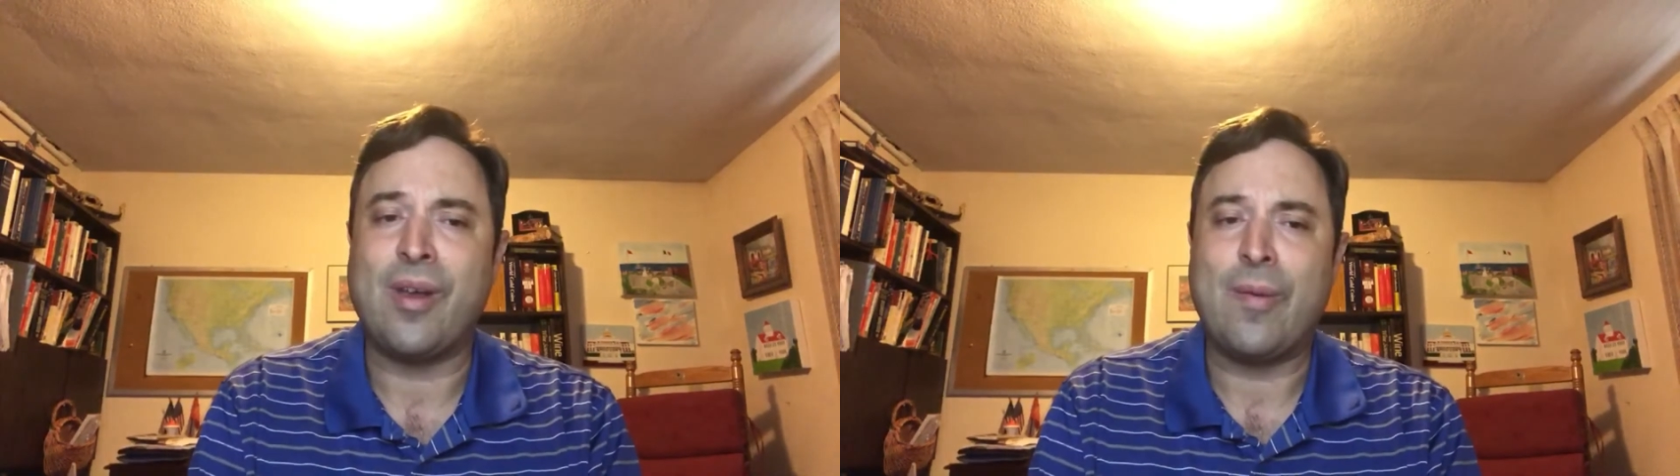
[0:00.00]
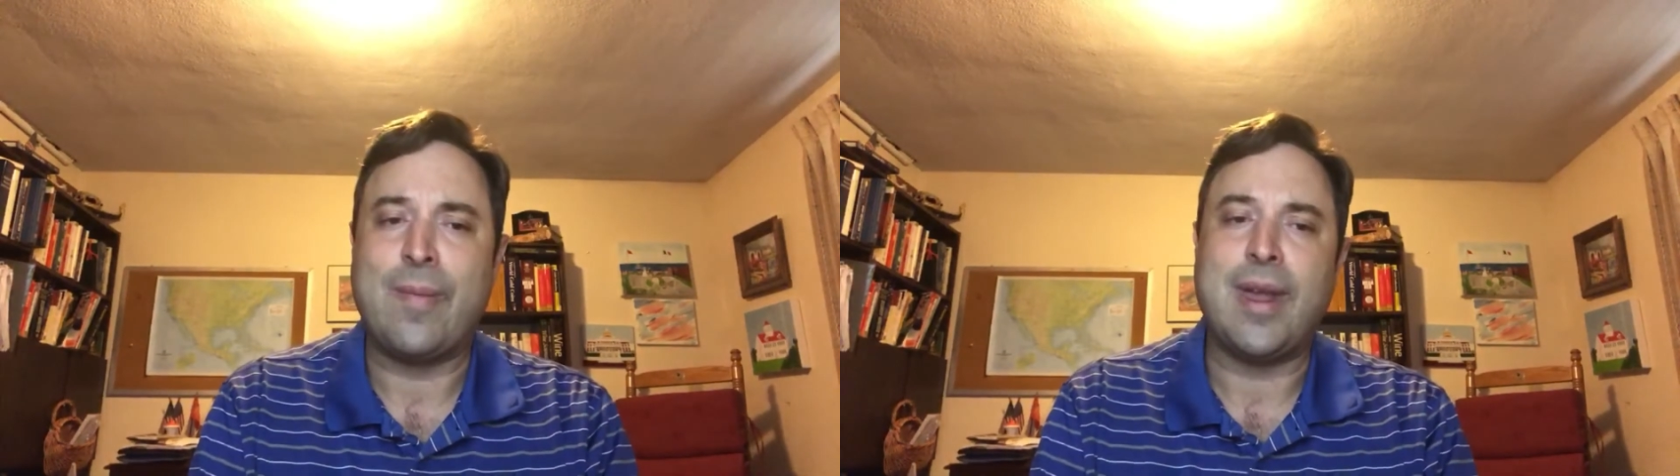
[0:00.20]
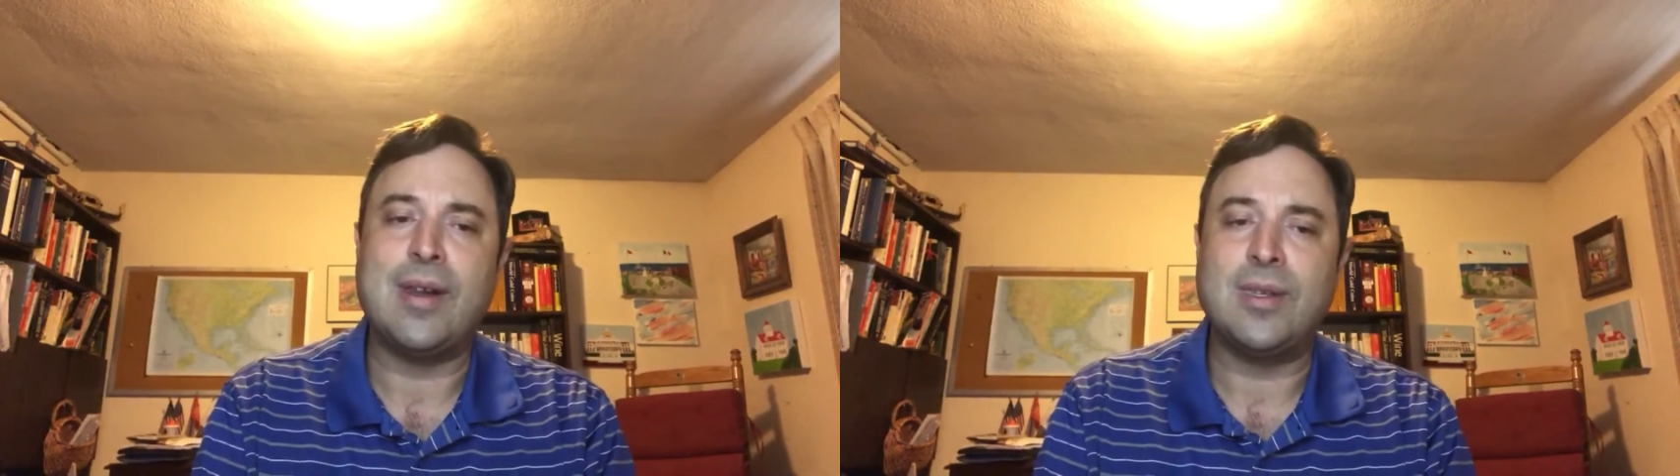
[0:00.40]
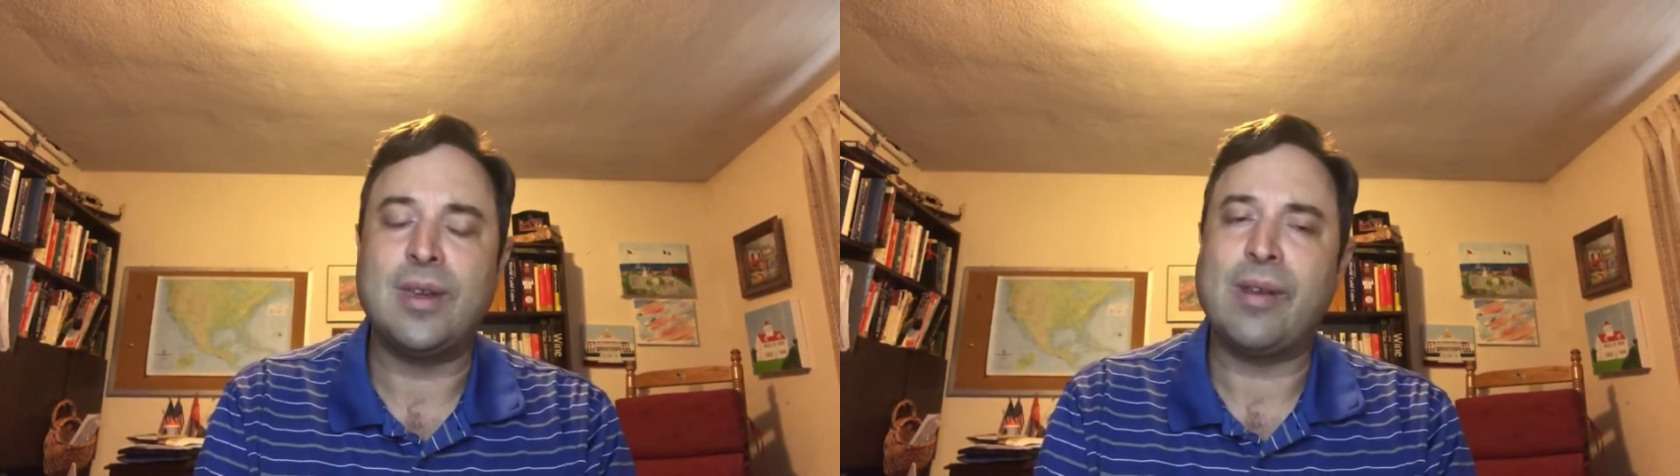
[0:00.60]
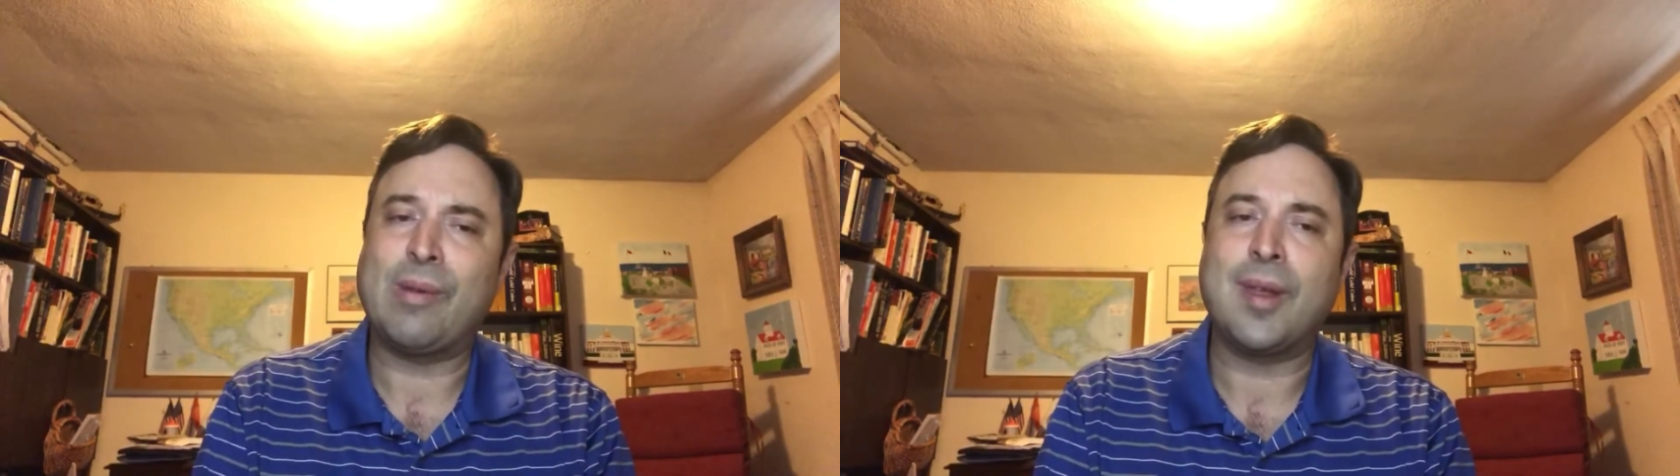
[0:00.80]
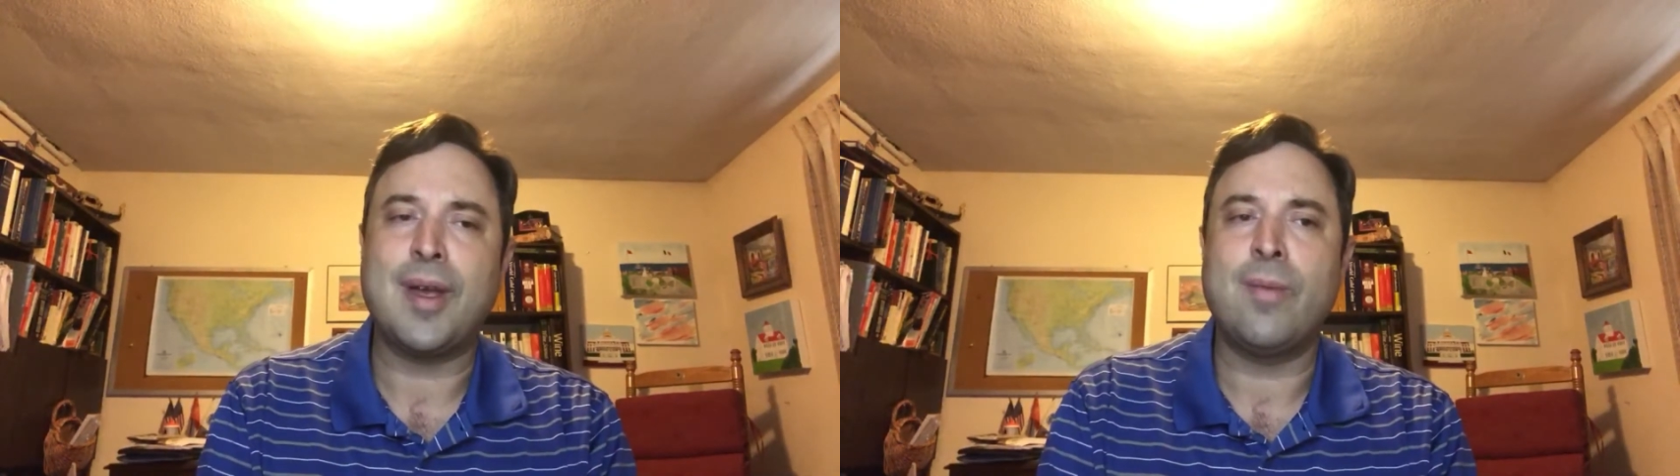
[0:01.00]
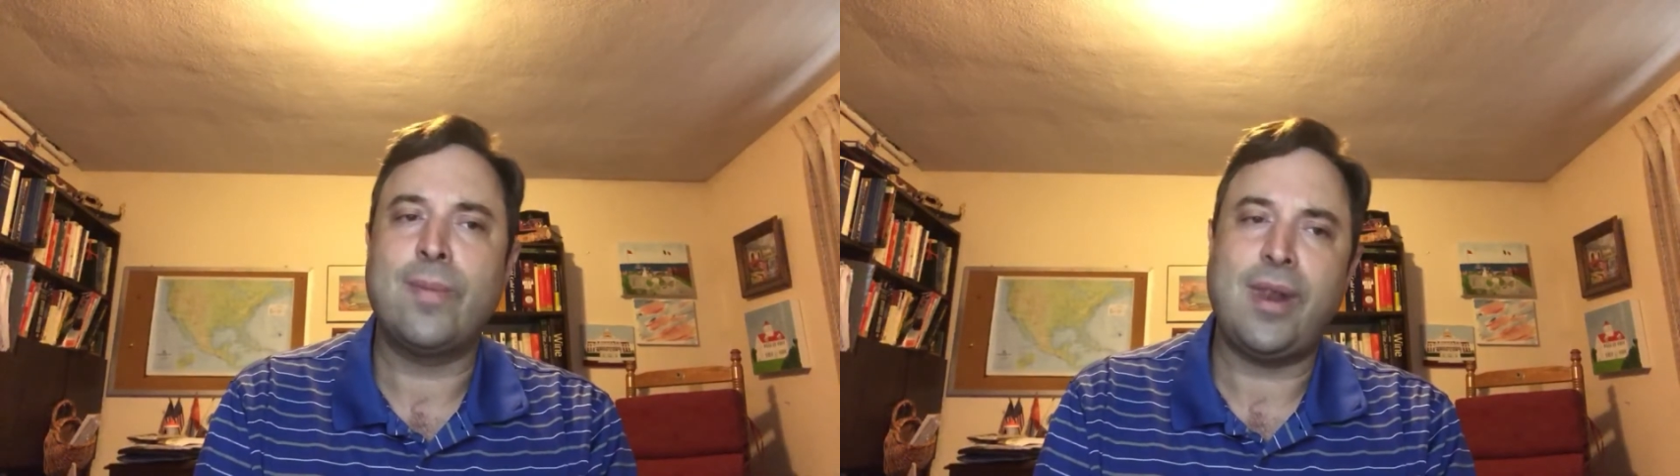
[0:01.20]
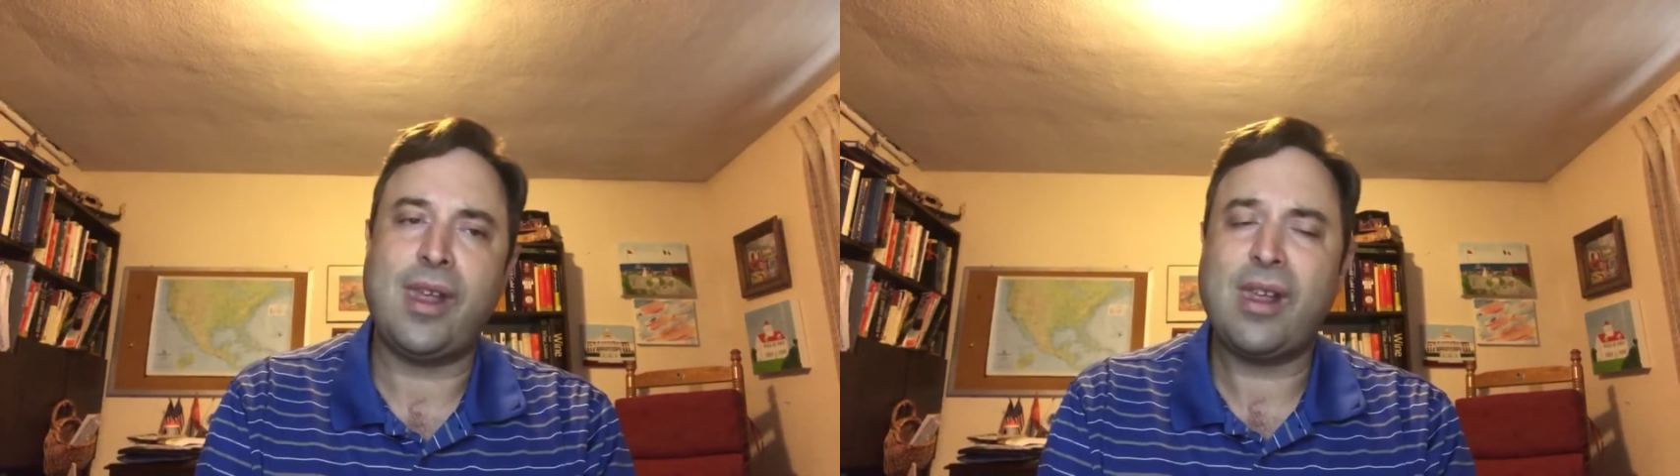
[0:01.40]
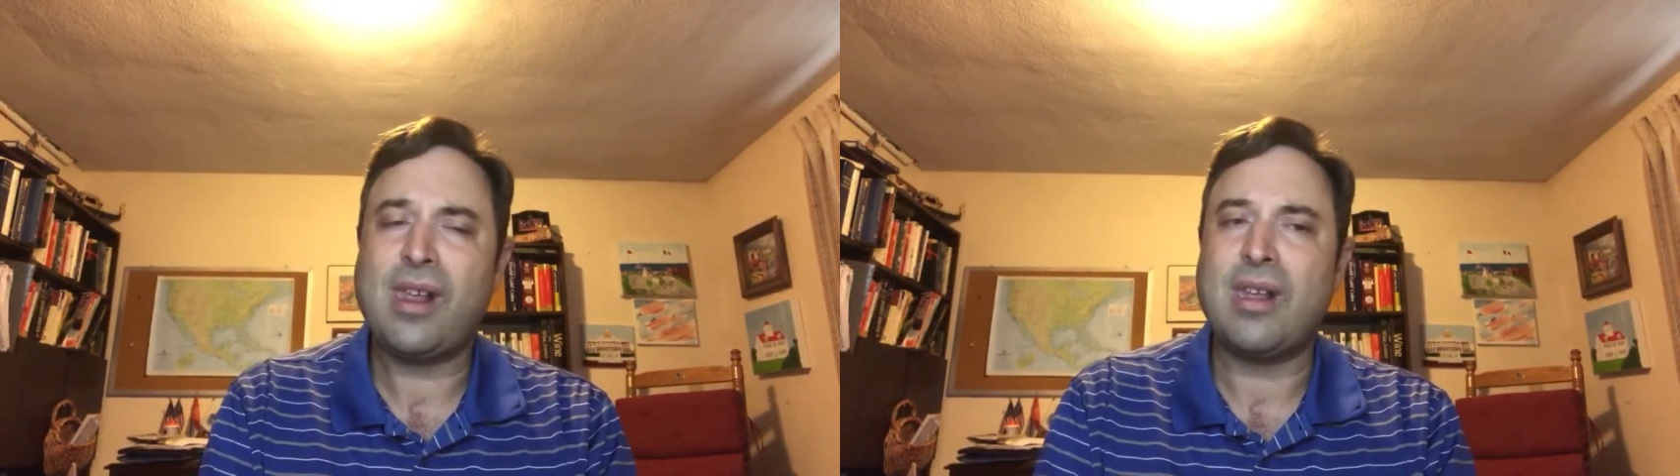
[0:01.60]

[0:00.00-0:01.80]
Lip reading: managing the company,